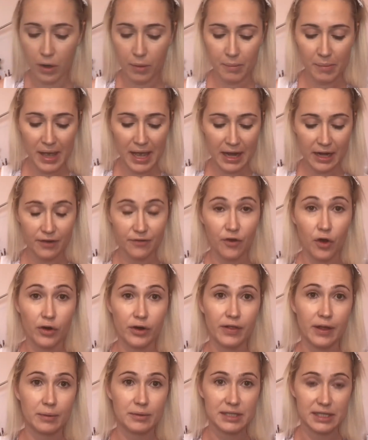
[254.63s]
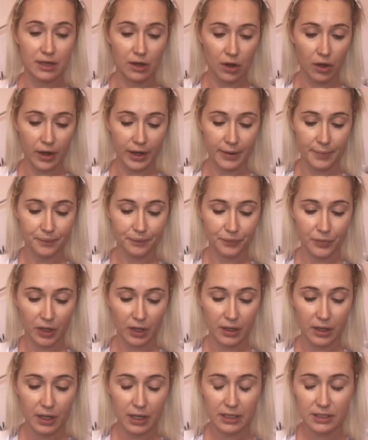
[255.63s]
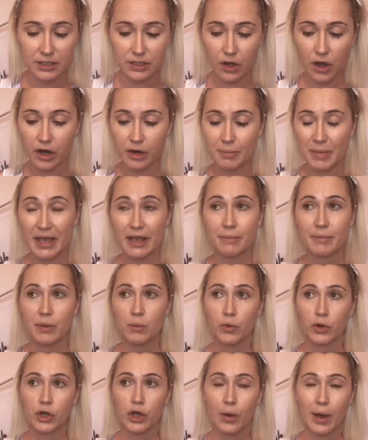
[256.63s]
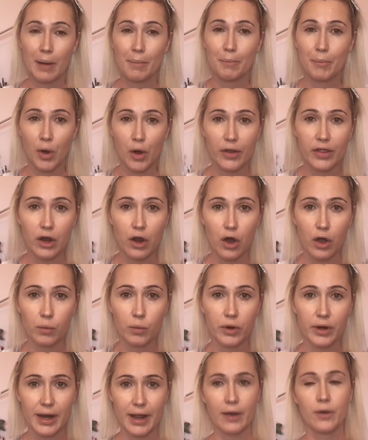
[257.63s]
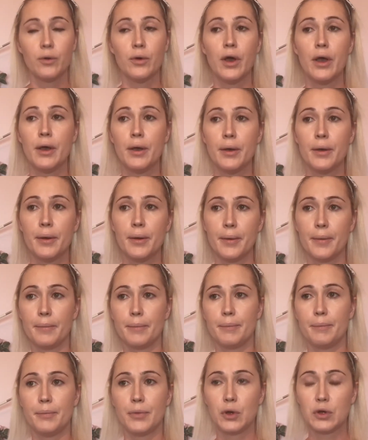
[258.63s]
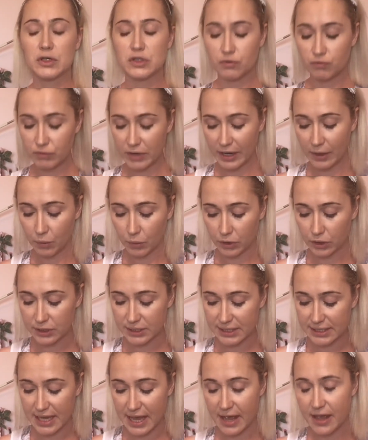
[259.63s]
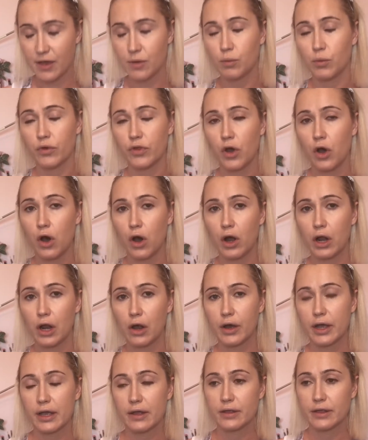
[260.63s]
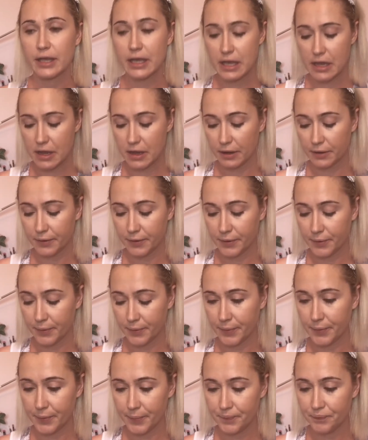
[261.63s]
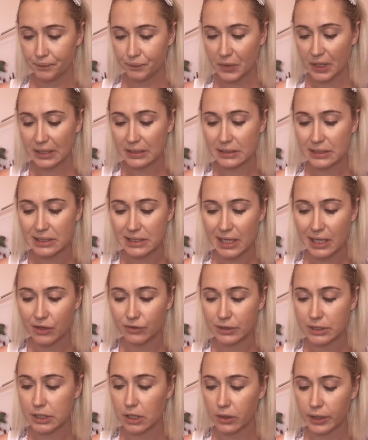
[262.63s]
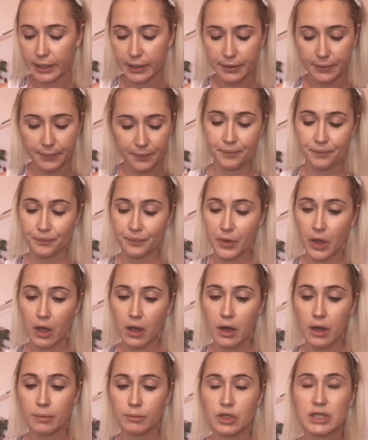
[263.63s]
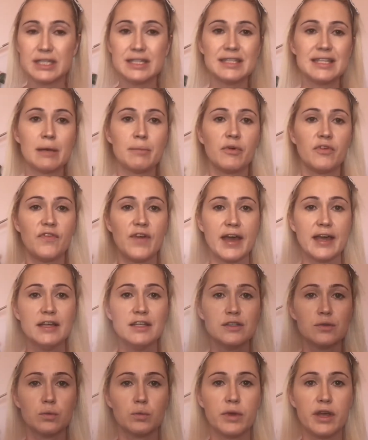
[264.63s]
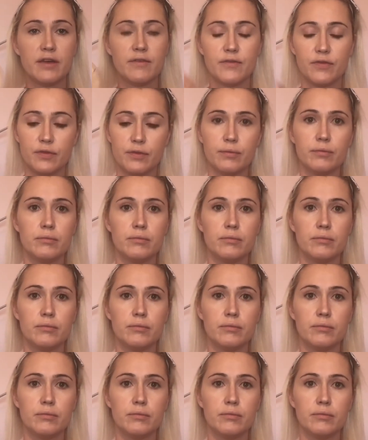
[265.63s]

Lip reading: man, if only that was in light. It's kind of making me want to go out and buy the light one now, because I really want to see what the highlight and the concealer is like. I'm going to set my face with